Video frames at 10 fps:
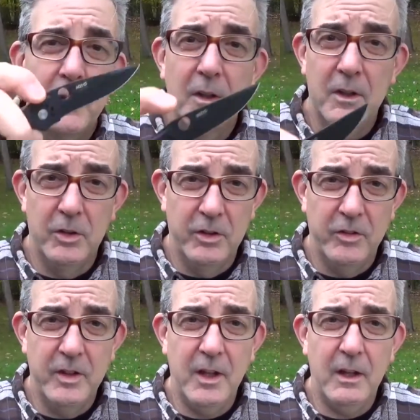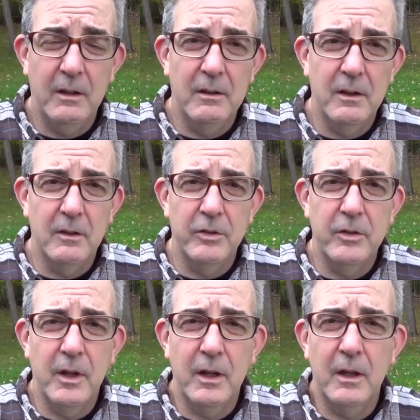You didn't see that? Here, let's
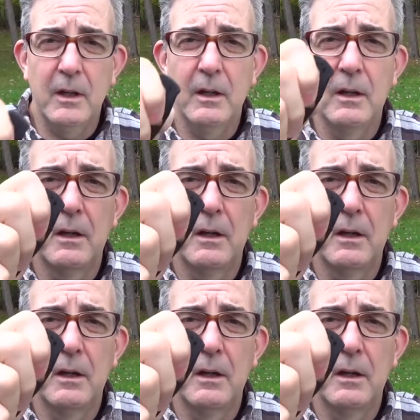do that again.